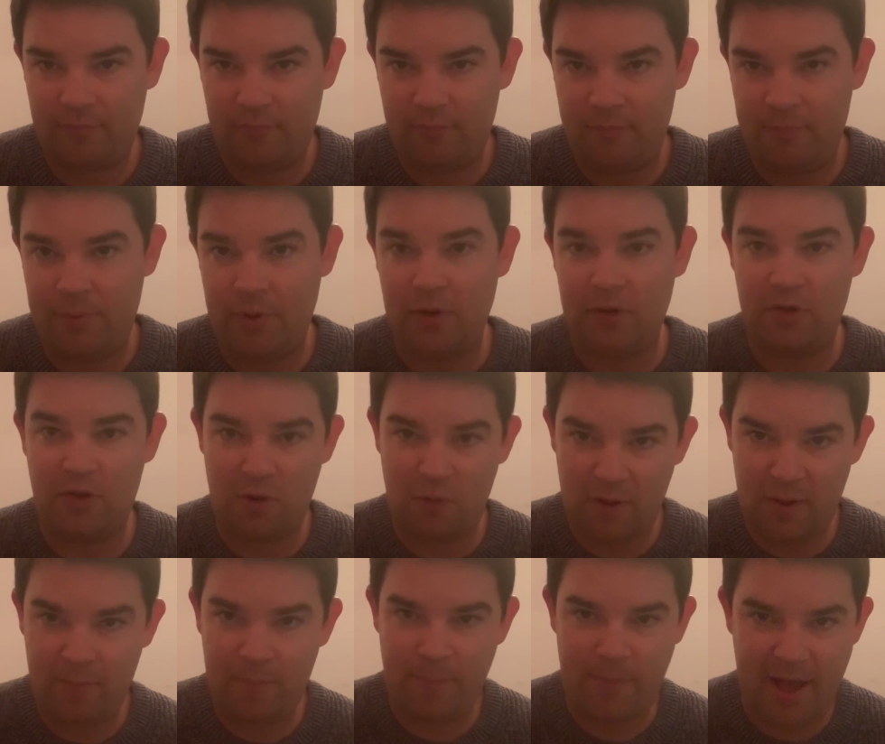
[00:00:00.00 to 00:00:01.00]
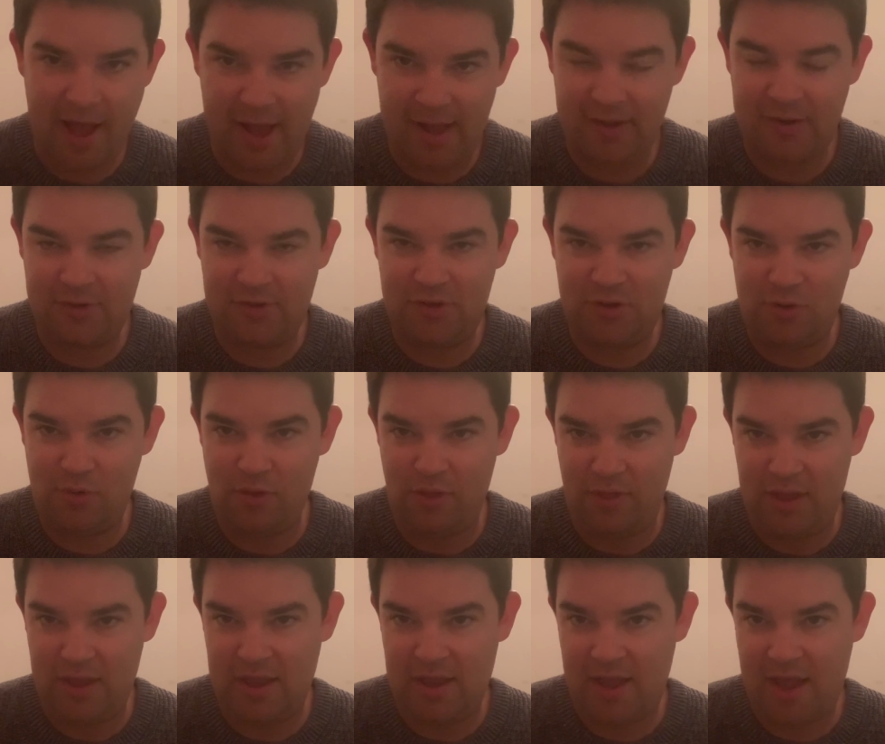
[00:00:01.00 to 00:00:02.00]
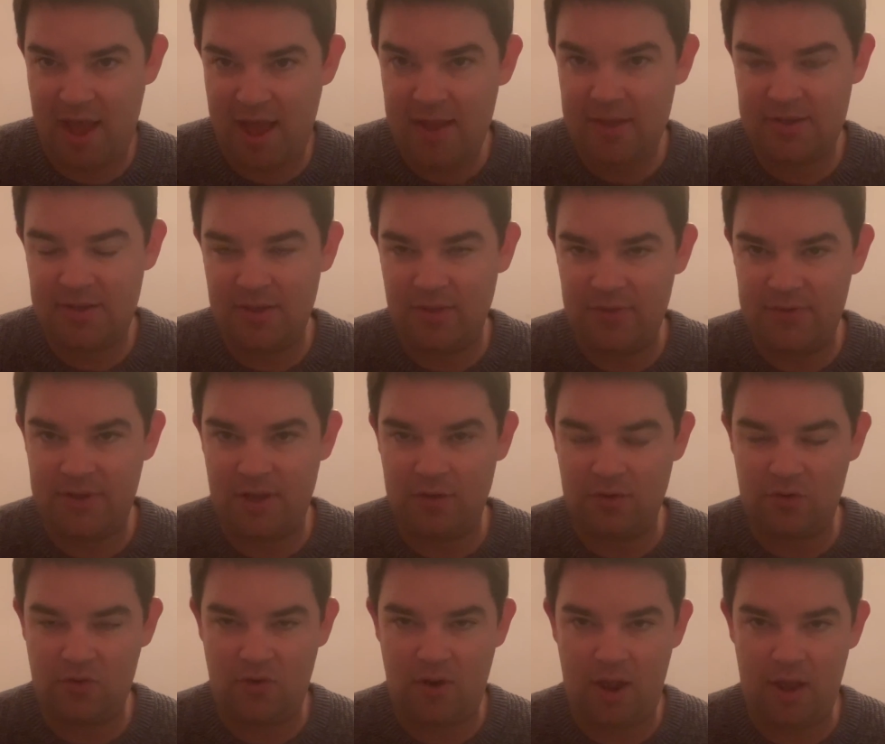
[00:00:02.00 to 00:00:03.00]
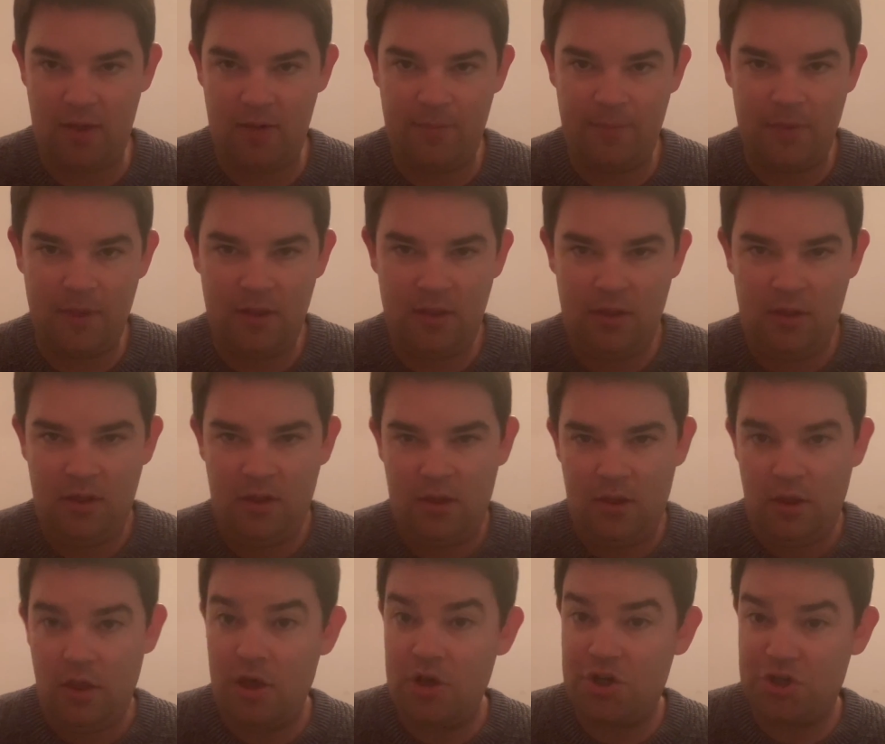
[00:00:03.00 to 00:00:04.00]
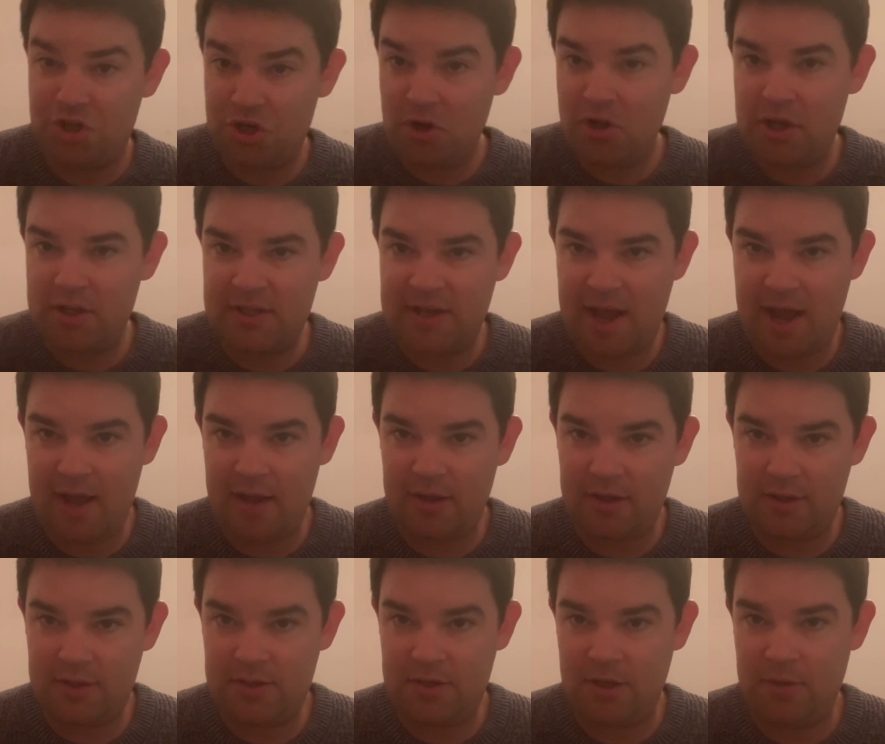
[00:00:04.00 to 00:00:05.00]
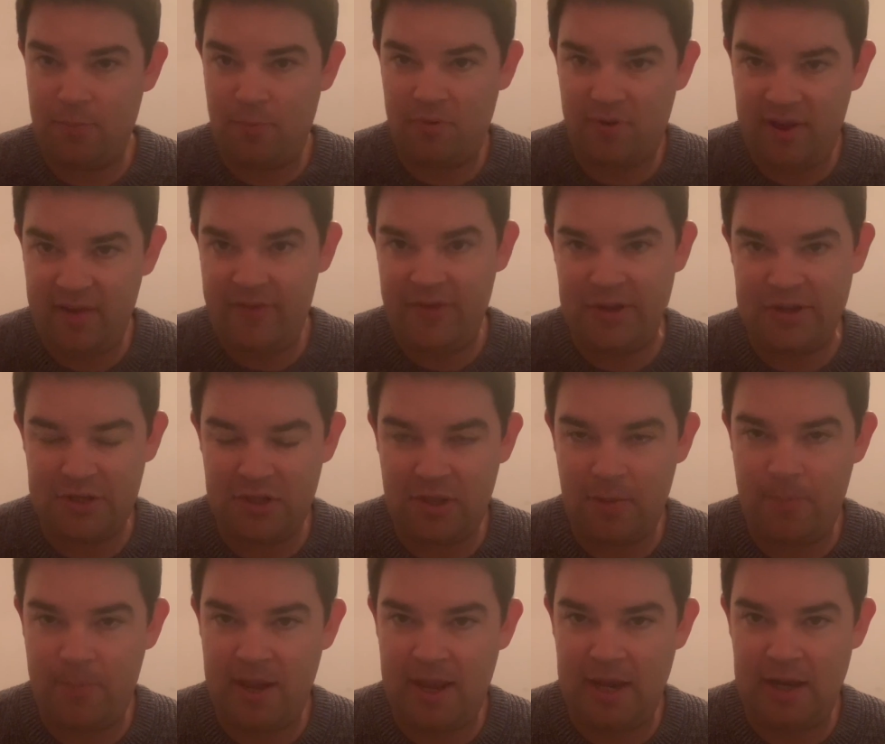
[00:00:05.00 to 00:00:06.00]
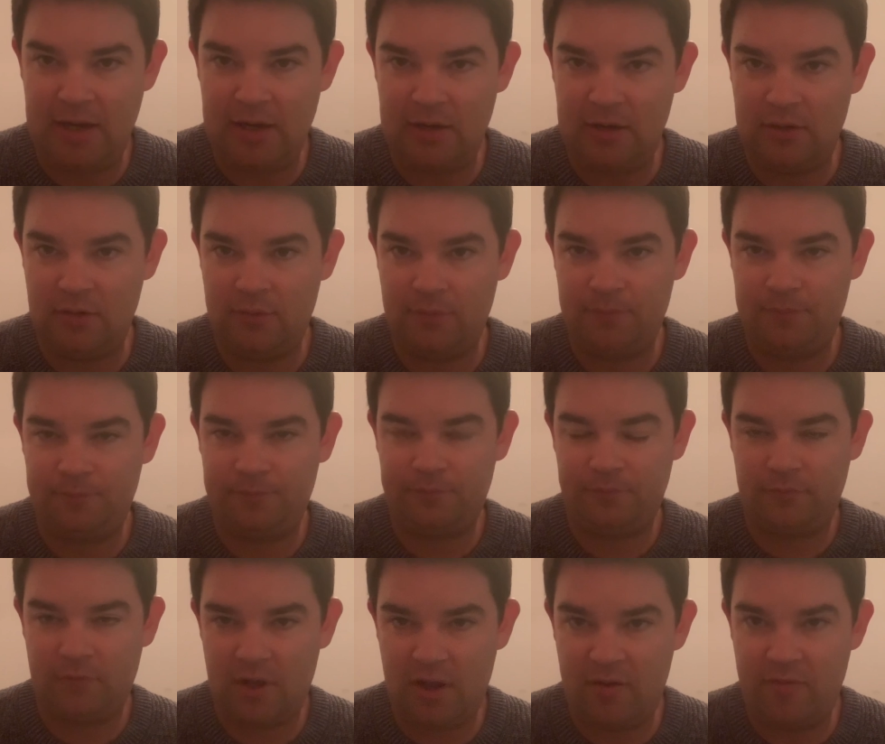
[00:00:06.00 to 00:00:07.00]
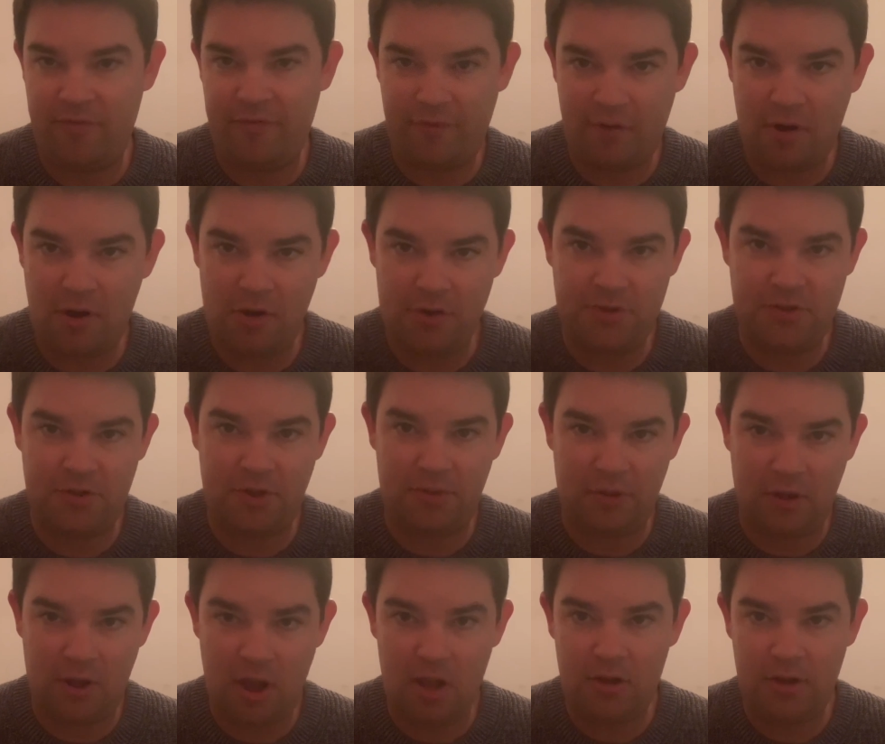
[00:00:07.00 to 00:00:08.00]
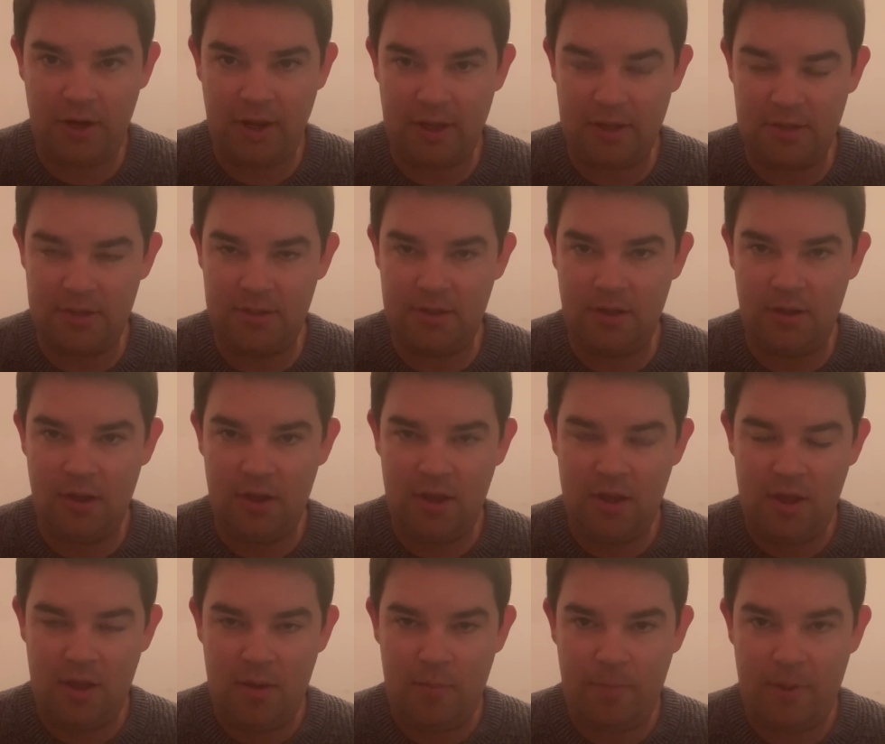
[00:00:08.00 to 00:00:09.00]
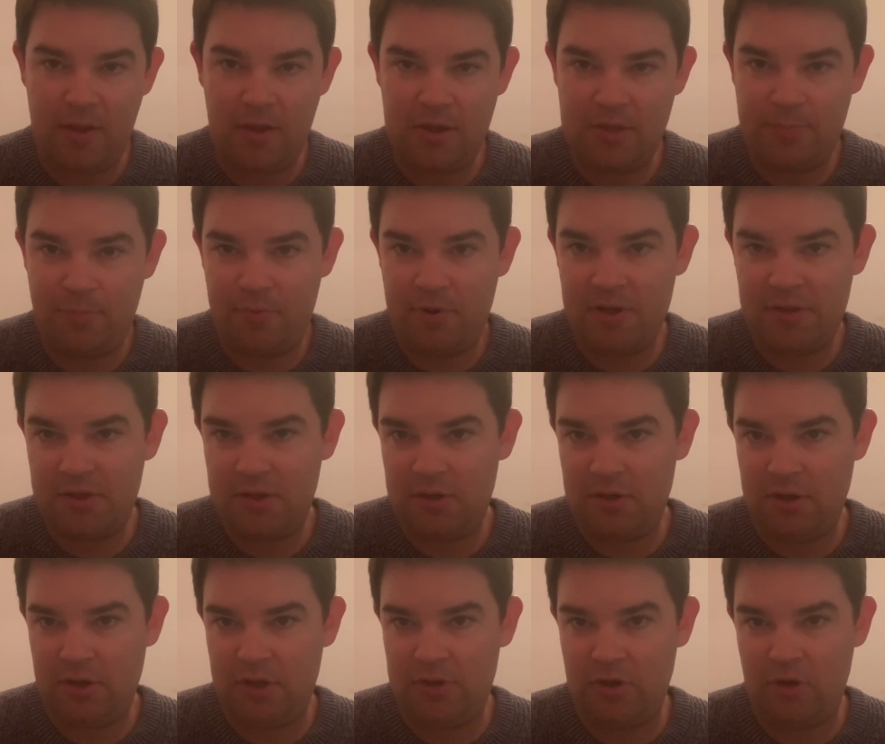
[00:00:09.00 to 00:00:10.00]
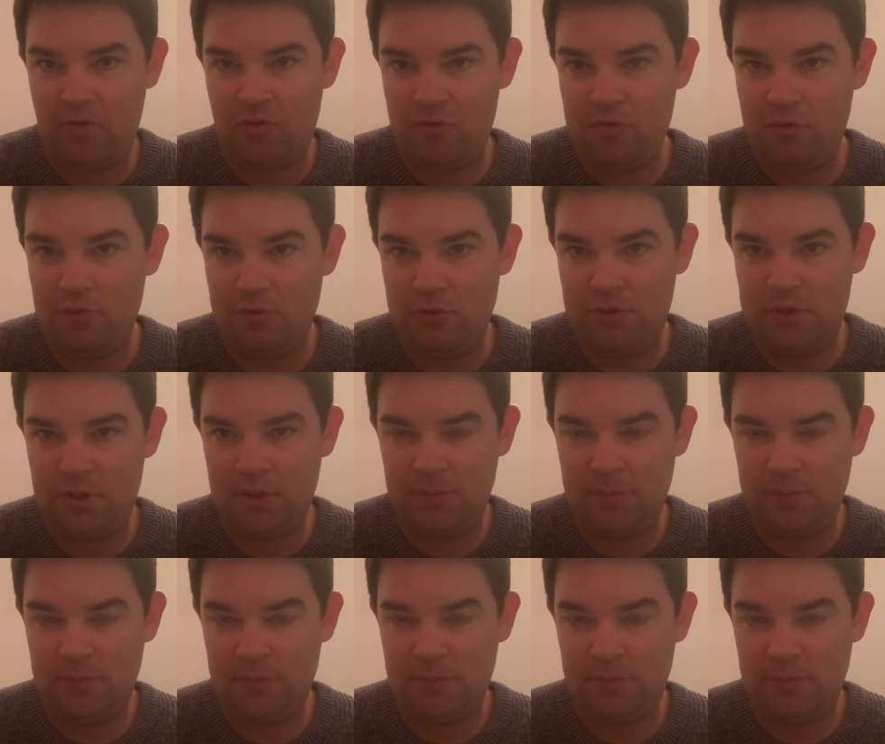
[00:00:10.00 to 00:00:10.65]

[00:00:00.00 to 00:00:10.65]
But going back to the 18th century, a sugar tax had previously been enforced on the colonies, because Britain had accrued